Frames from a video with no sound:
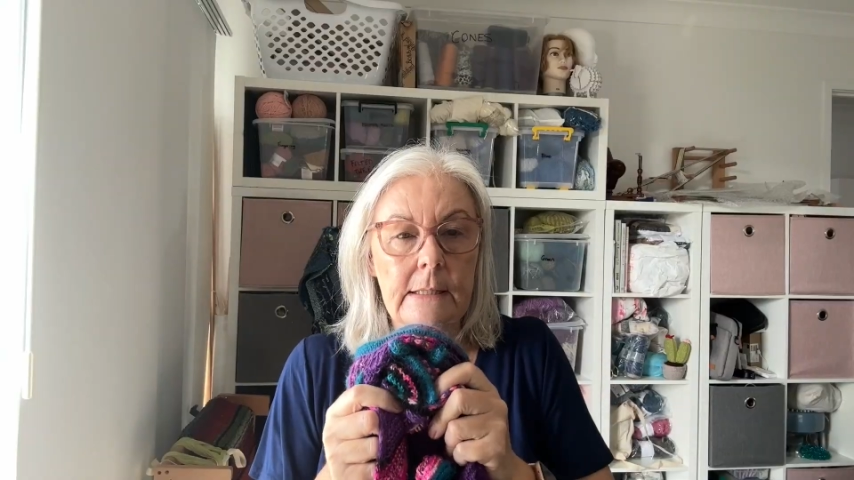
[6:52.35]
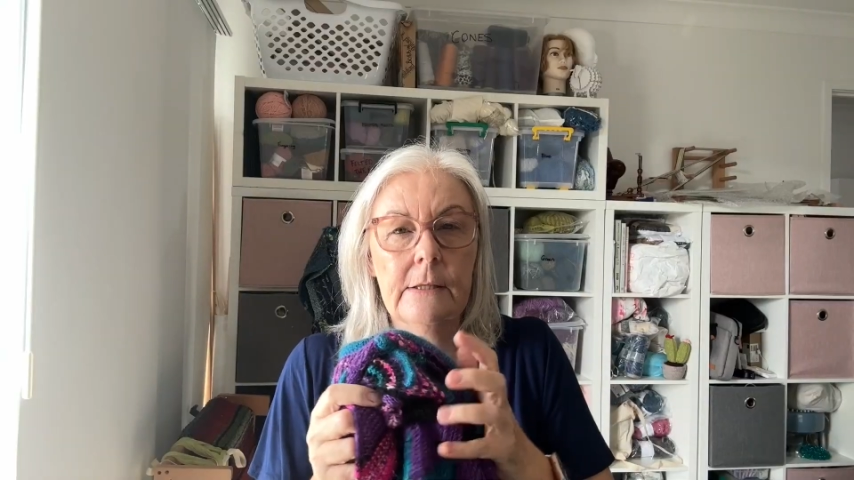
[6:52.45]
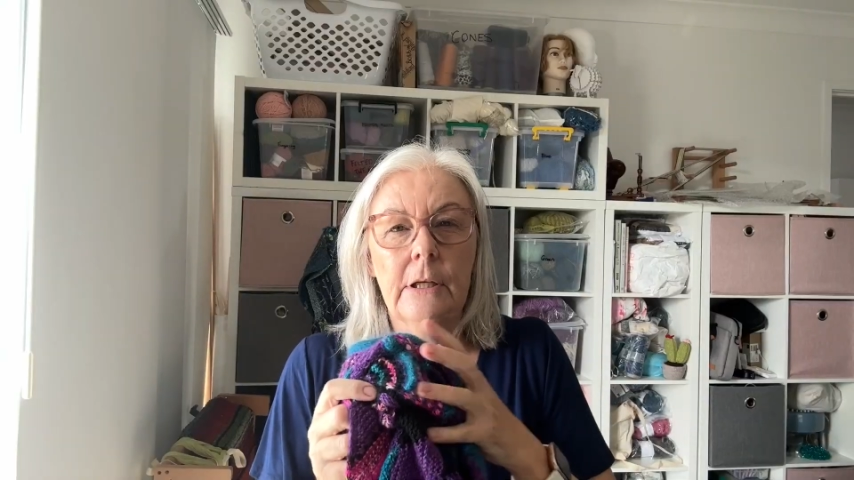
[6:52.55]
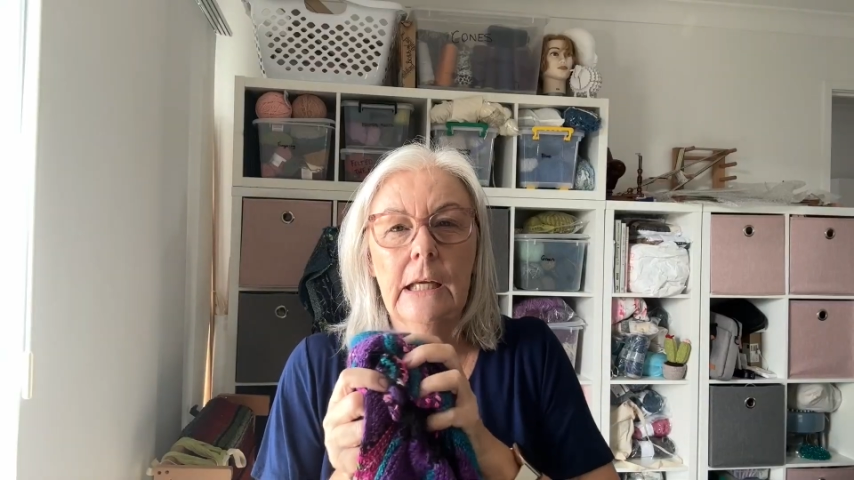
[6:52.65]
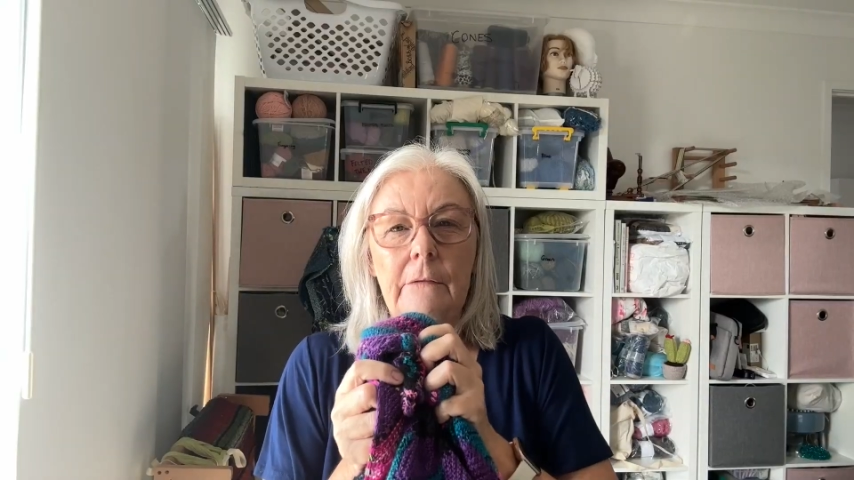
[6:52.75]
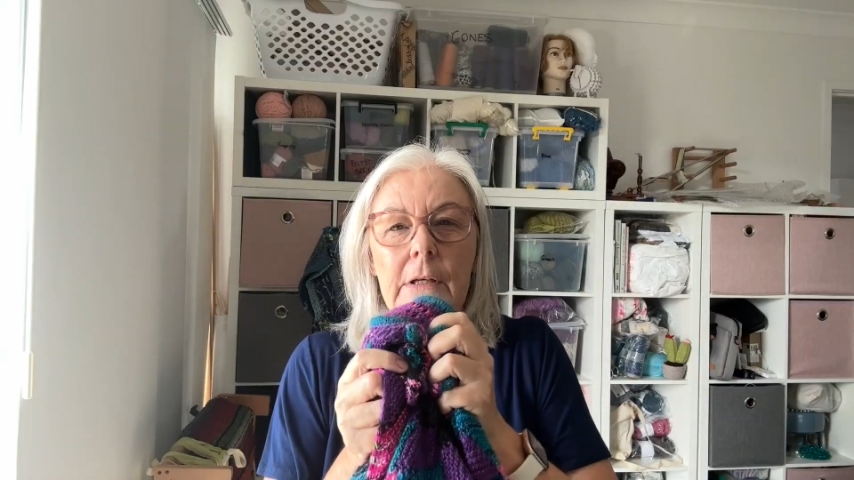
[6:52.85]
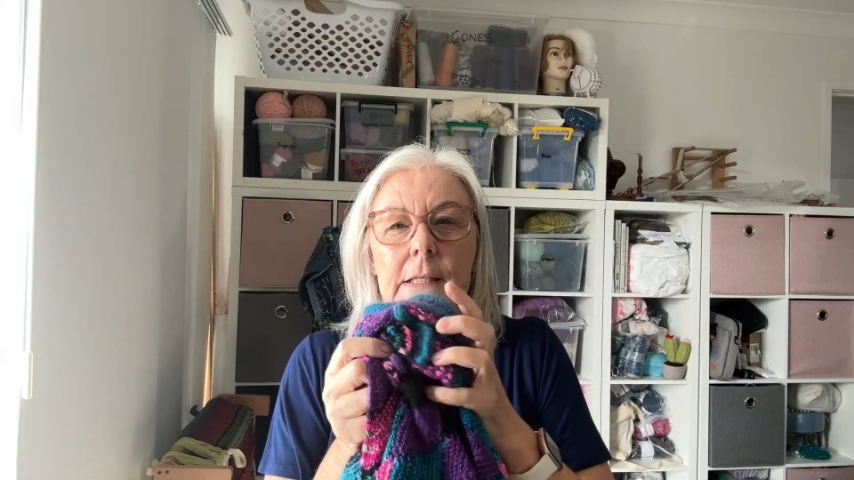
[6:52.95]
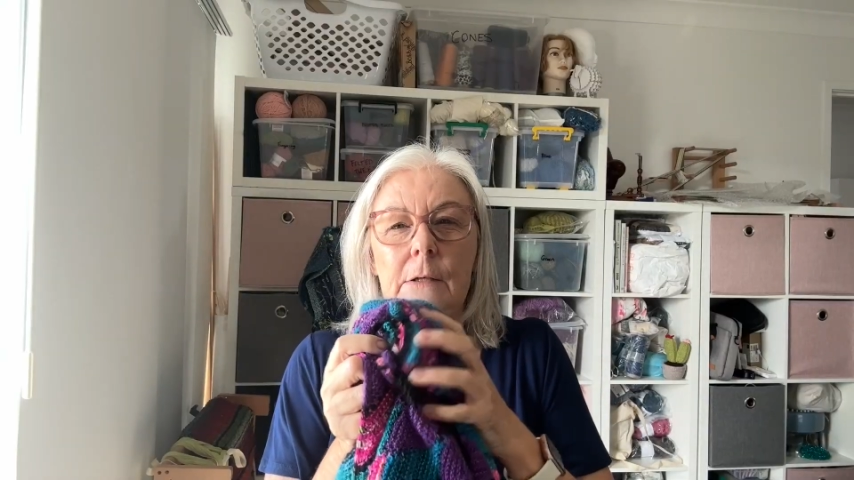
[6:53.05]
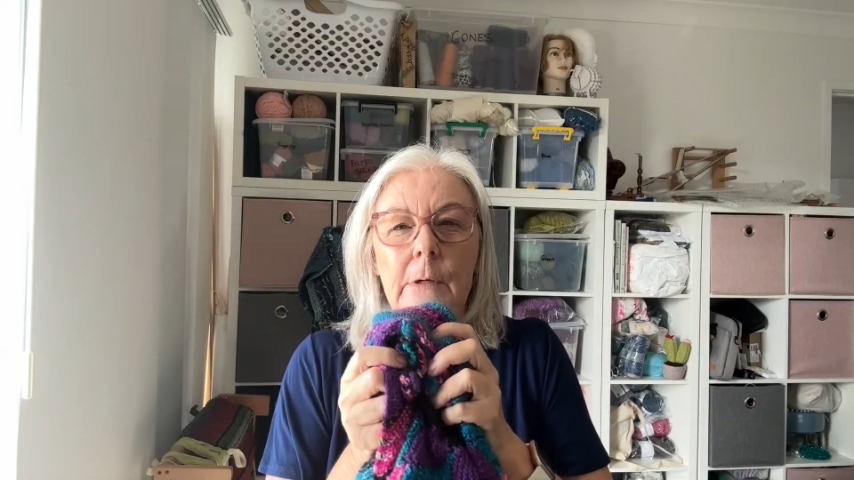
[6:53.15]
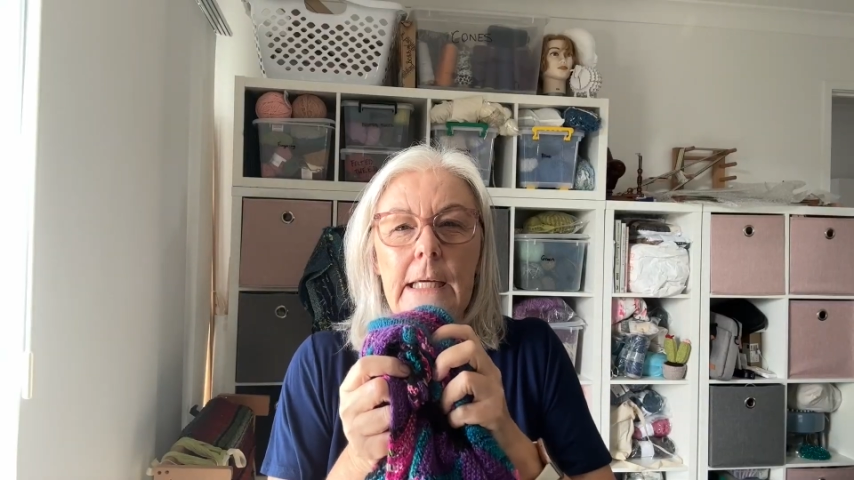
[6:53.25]
Sort of give it a
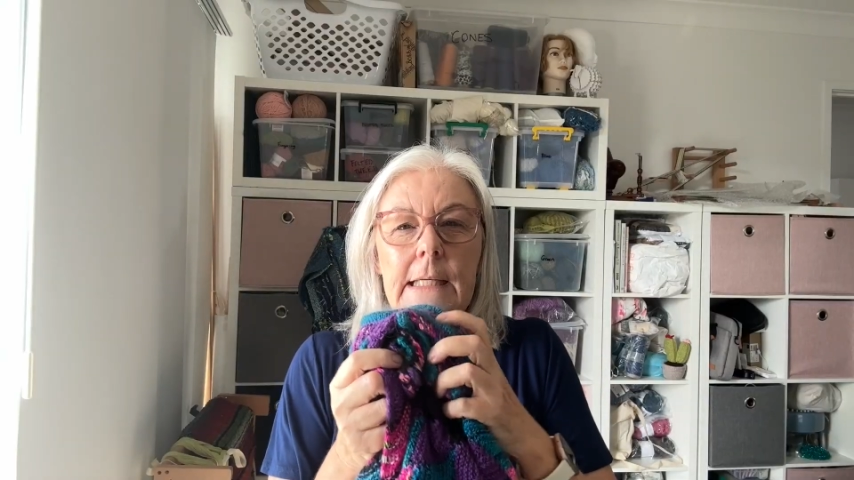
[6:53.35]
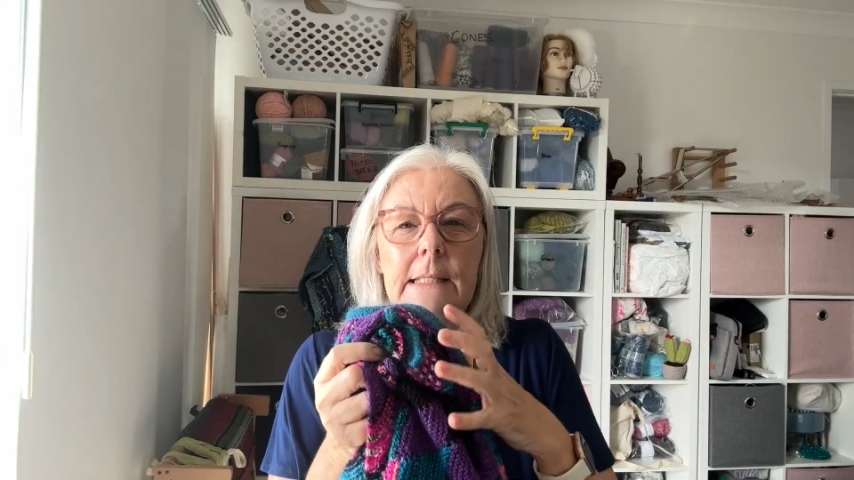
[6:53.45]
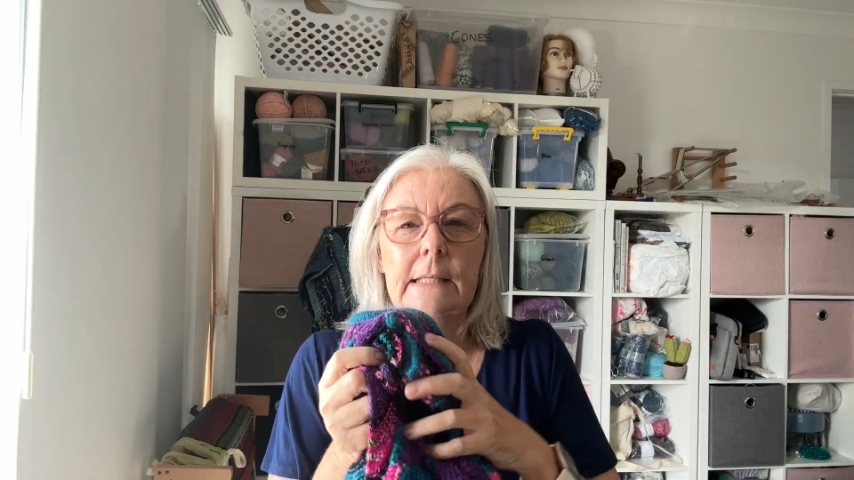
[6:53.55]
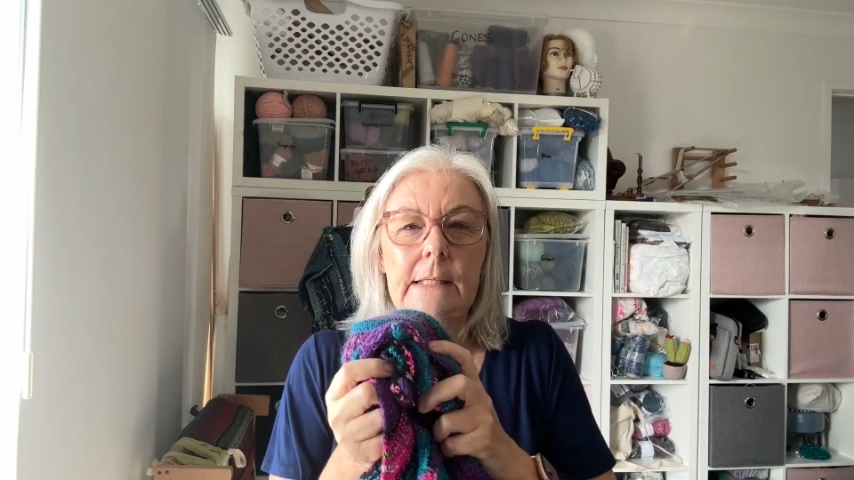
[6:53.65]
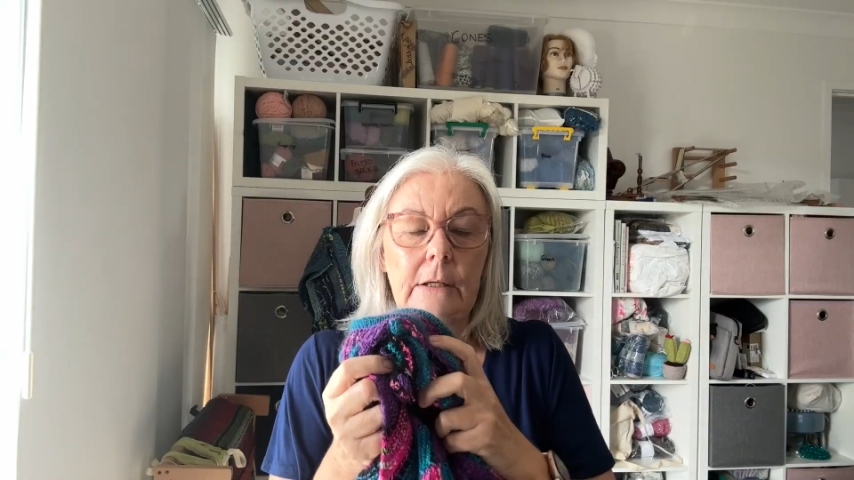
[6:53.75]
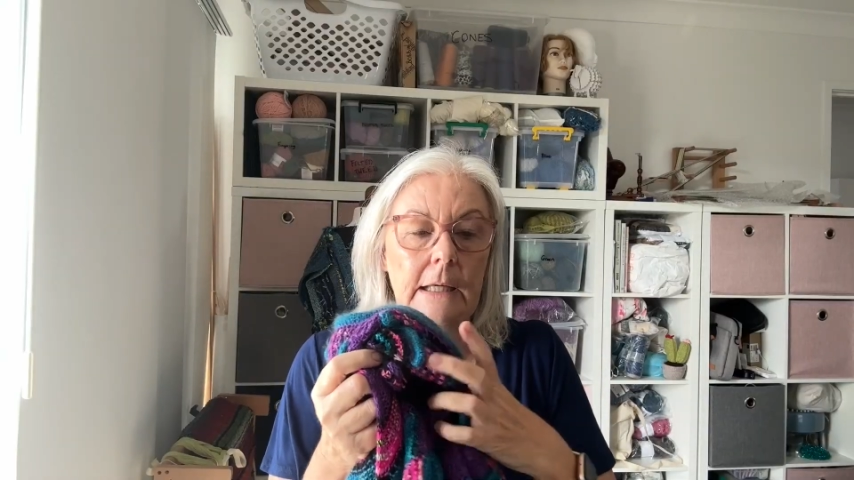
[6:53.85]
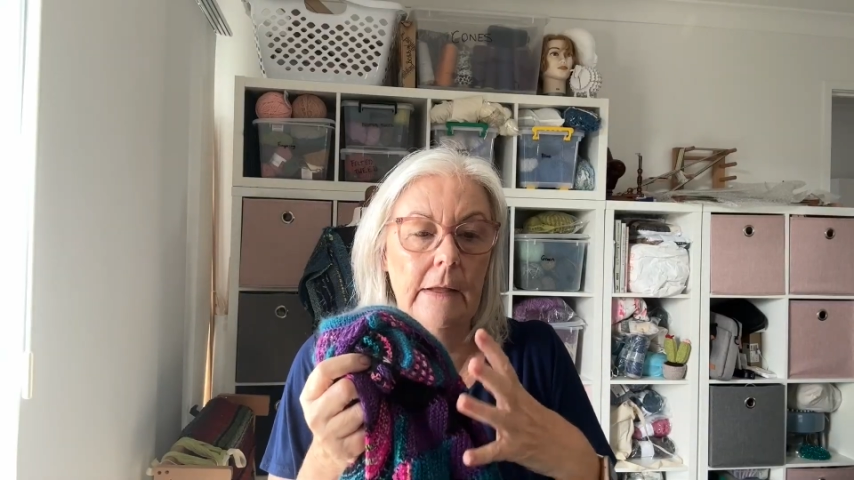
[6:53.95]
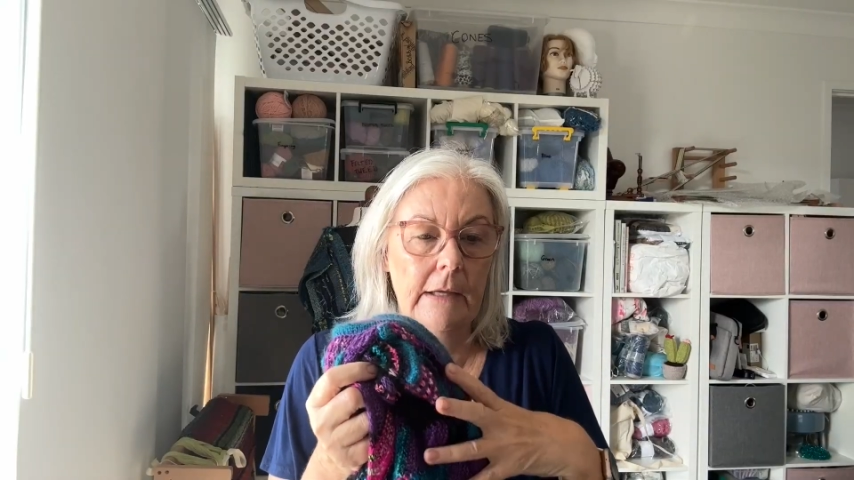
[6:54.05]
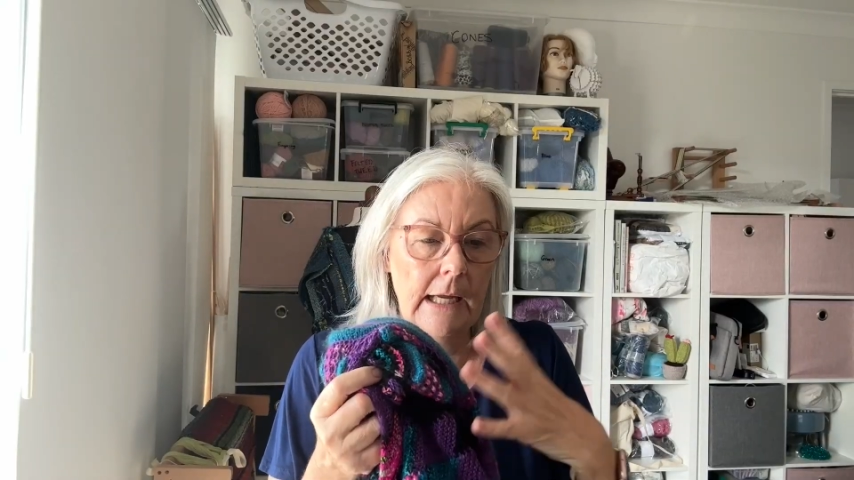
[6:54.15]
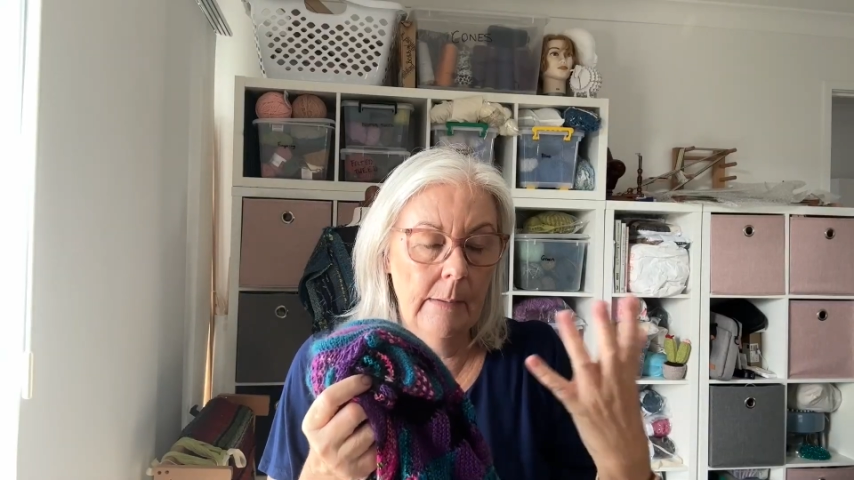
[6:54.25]
squeeze to sort of
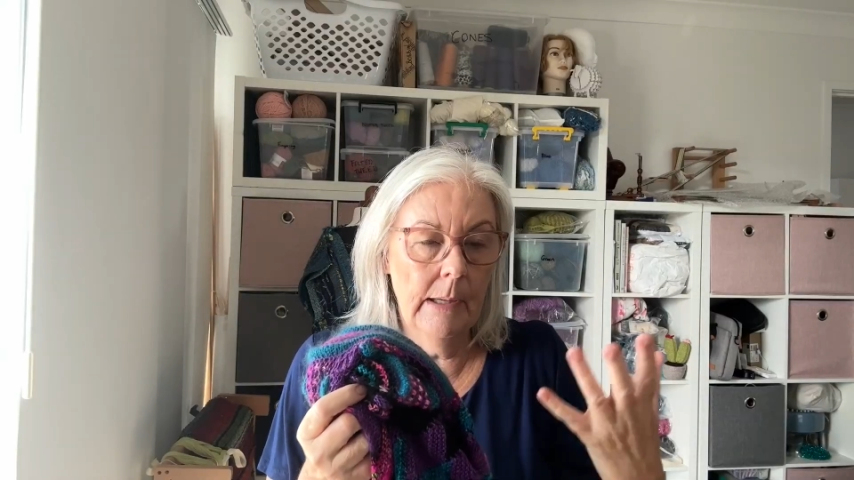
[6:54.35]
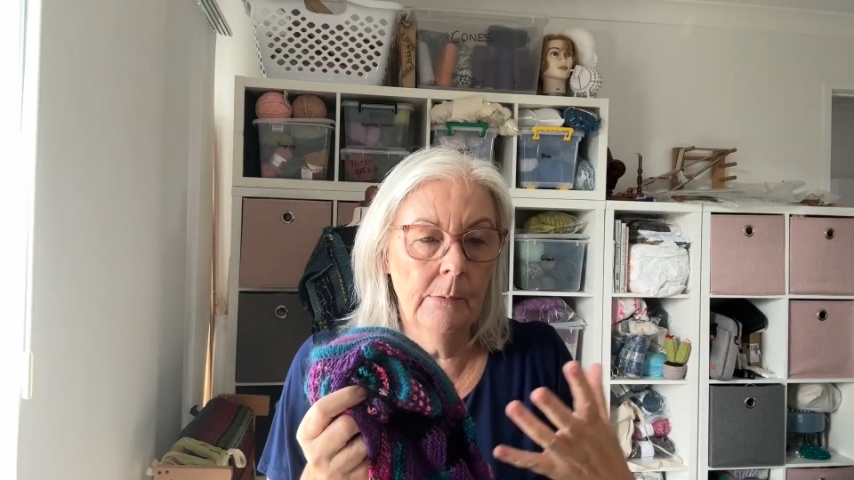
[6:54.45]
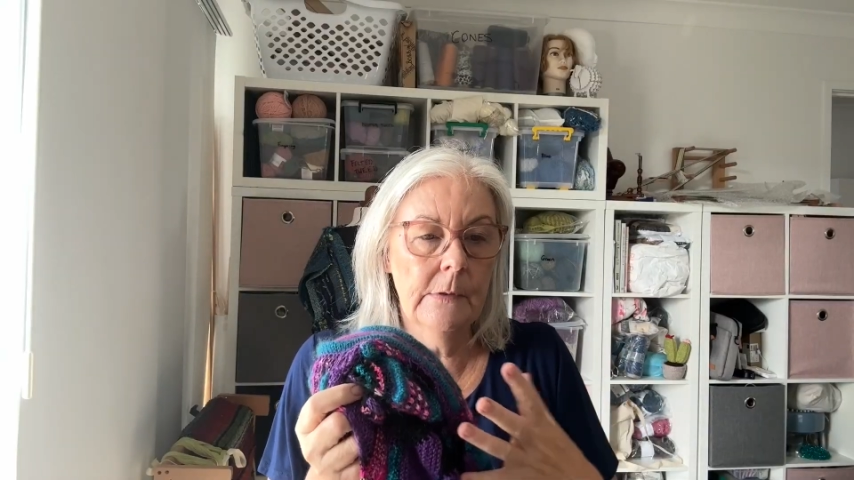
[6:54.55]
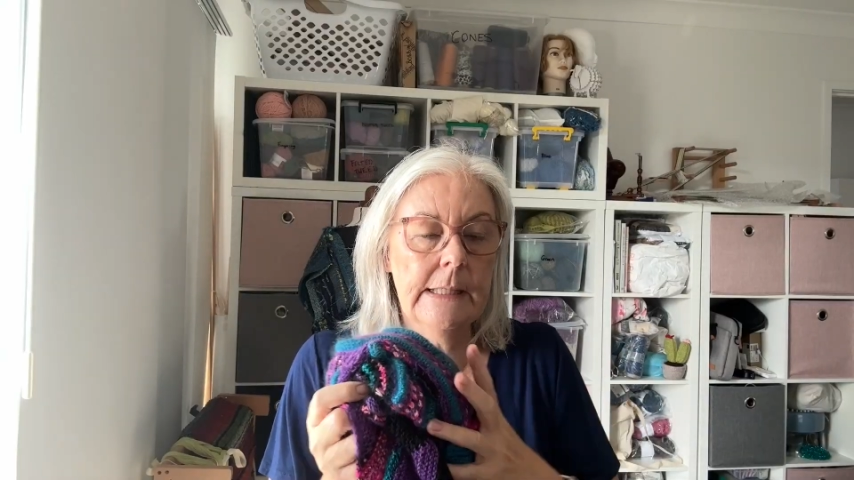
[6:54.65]
get the air bubbles